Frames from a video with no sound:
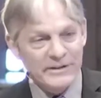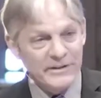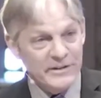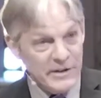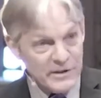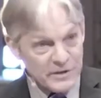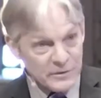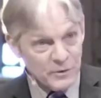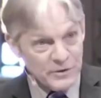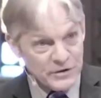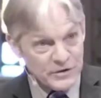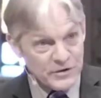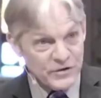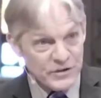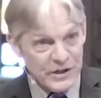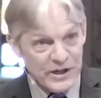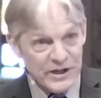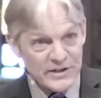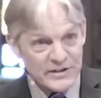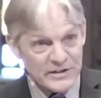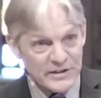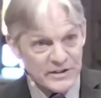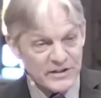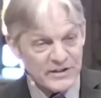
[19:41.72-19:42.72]
But this was
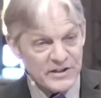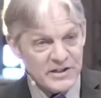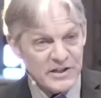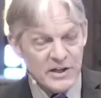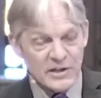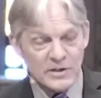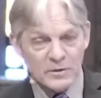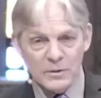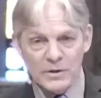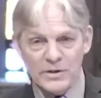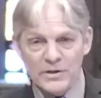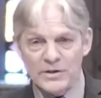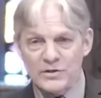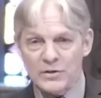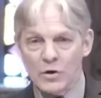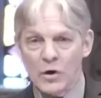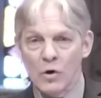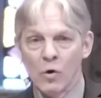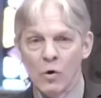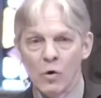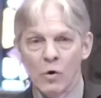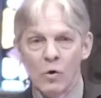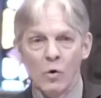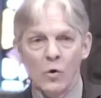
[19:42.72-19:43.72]
Jesus. This
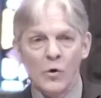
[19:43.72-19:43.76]
was